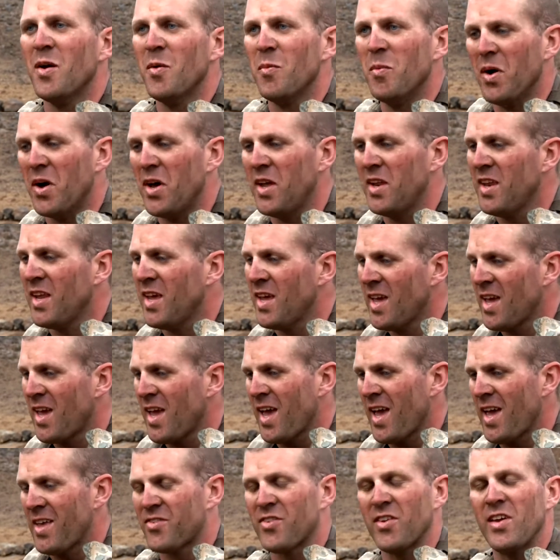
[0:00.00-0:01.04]
But
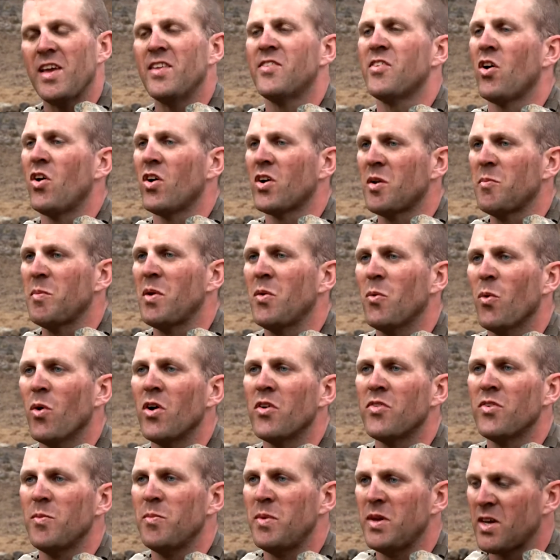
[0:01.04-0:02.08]
it's it's all going to be
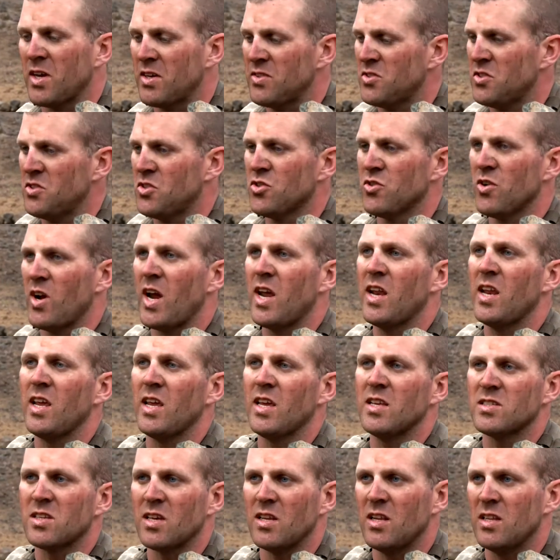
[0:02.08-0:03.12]
worth it because the training
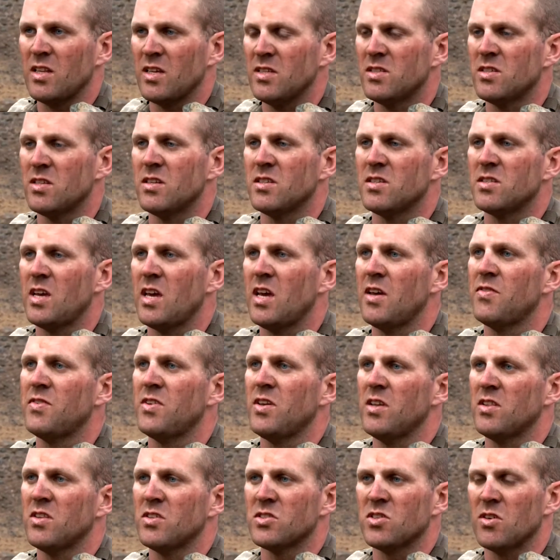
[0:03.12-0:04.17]
is going to lead to the
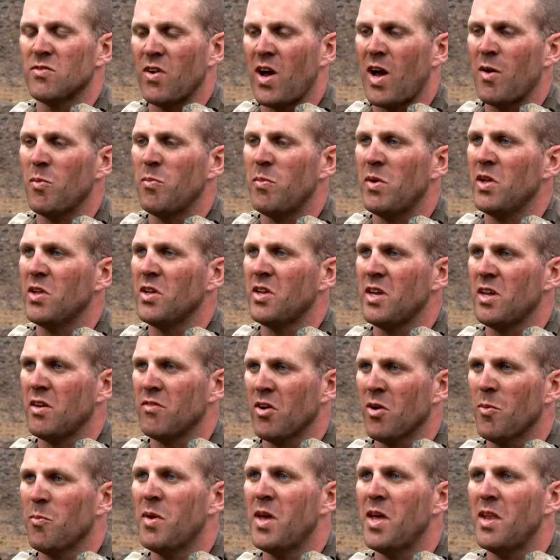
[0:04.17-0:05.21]
safety and the survivability of
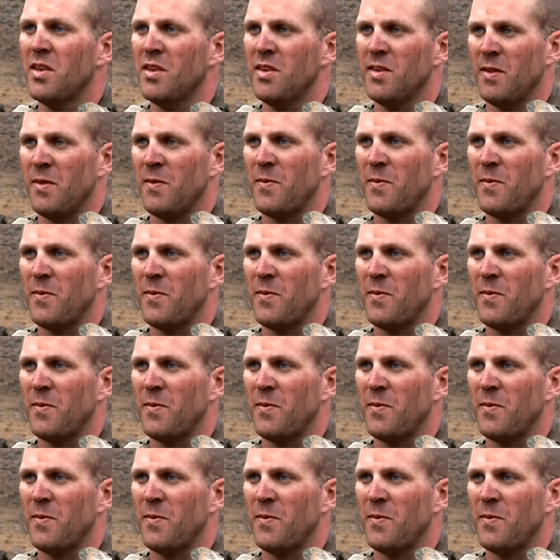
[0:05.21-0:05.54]
our men.